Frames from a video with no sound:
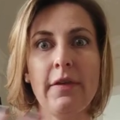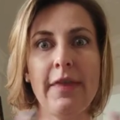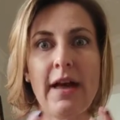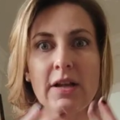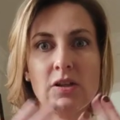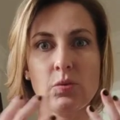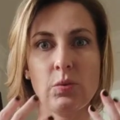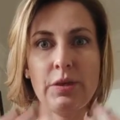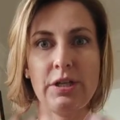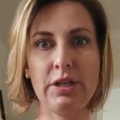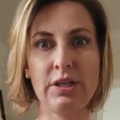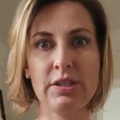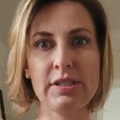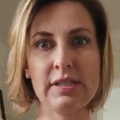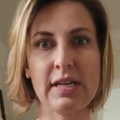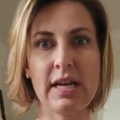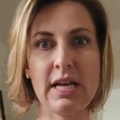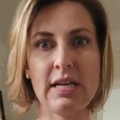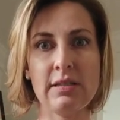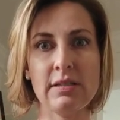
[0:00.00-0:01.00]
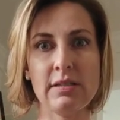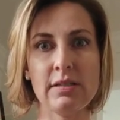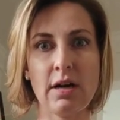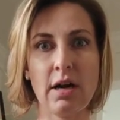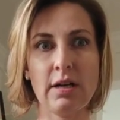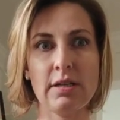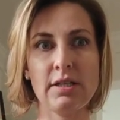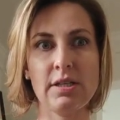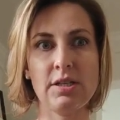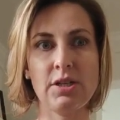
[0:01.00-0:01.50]
that's when your skin
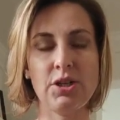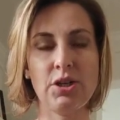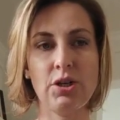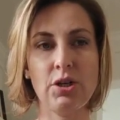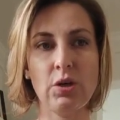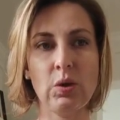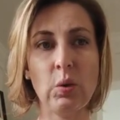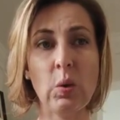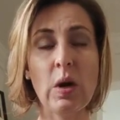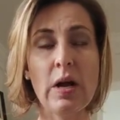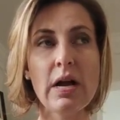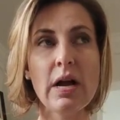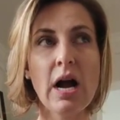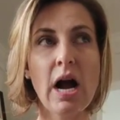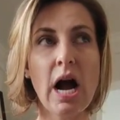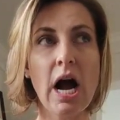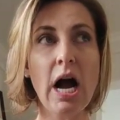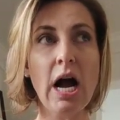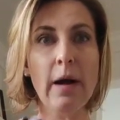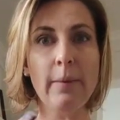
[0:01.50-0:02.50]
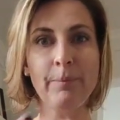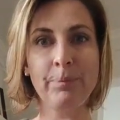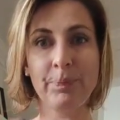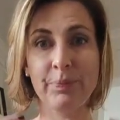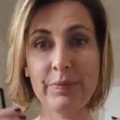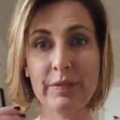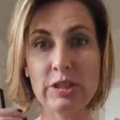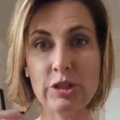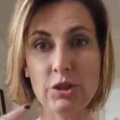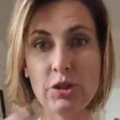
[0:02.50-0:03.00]
starts to
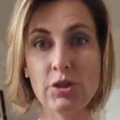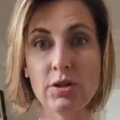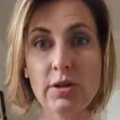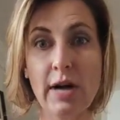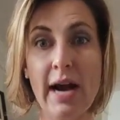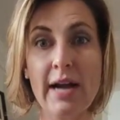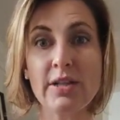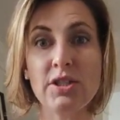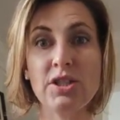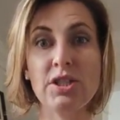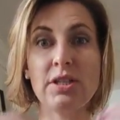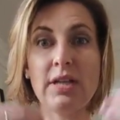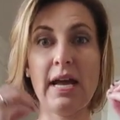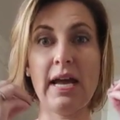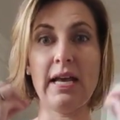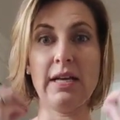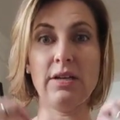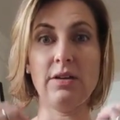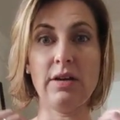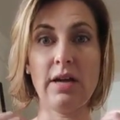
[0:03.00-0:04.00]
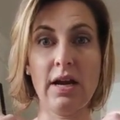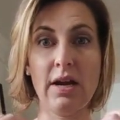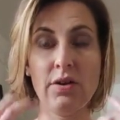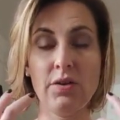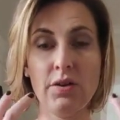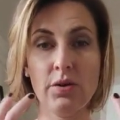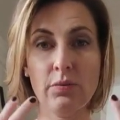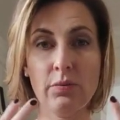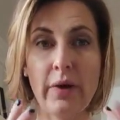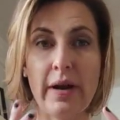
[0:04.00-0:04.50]
stretch and you get
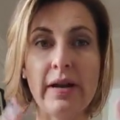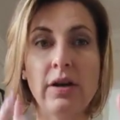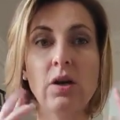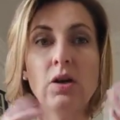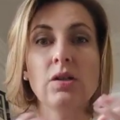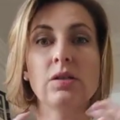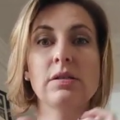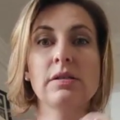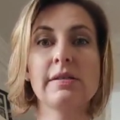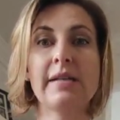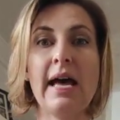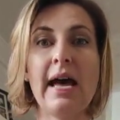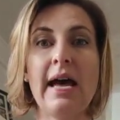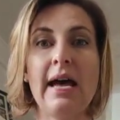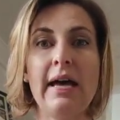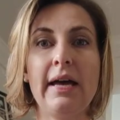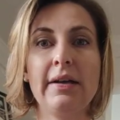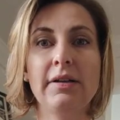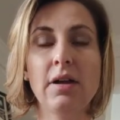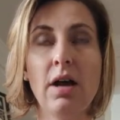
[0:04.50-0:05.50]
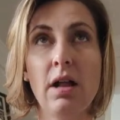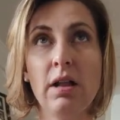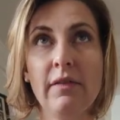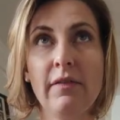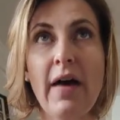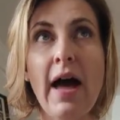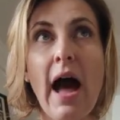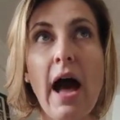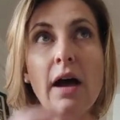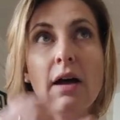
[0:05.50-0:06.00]
the wrinkles and all of
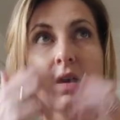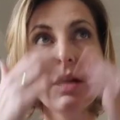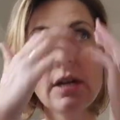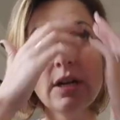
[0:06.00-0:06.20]
that.